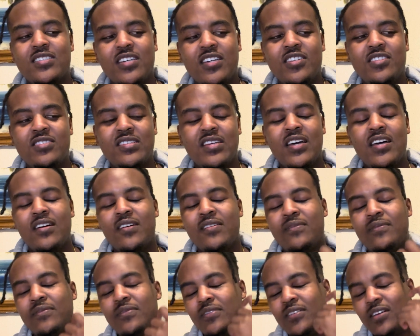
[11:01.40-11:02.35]
I used to
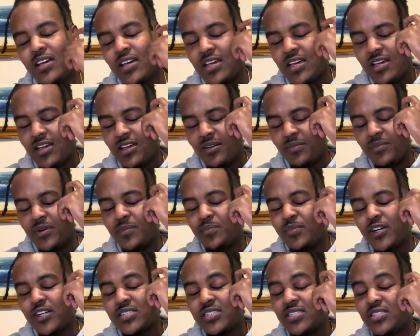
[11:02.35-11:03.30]
have my
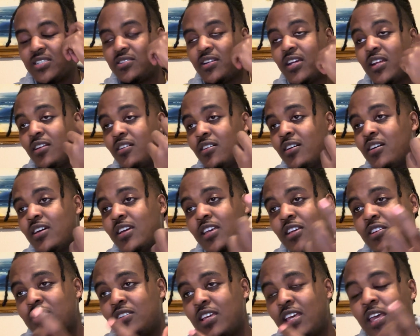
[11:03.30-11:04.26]
boxing trainer.
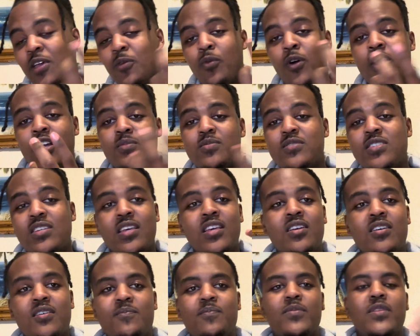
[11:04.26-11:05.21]
He went up to,
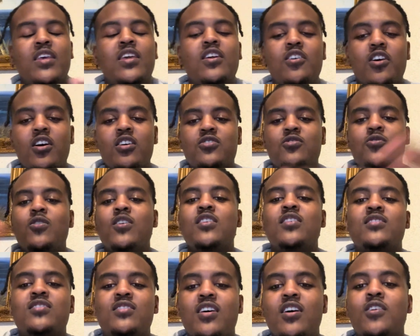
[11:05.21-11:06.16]
he got us all in
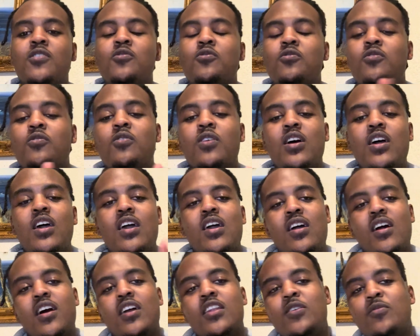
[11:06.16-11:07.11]
a circle,
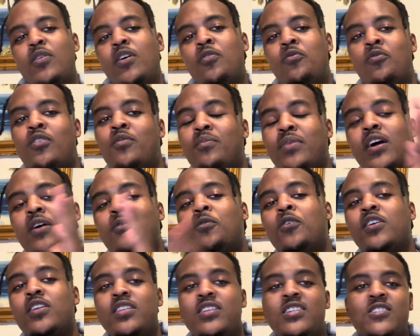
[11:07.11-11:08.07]
and he went one by
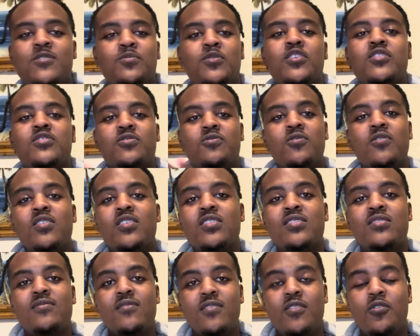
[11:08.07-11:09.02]
one, and he spoke to all
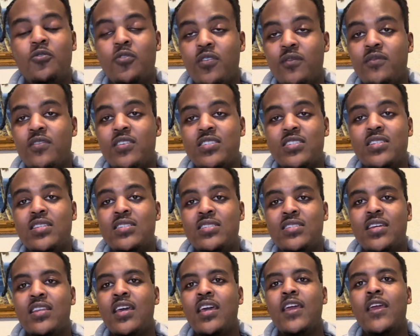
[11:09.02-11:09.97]
of us, and he
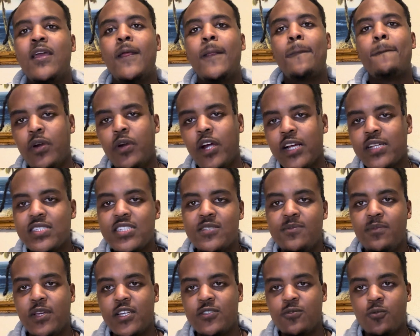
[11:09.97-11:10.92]
said, "Hey, practice
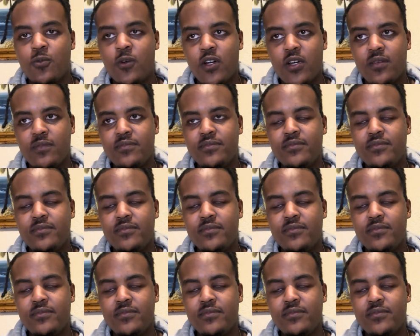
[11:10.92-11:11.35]
makes what?"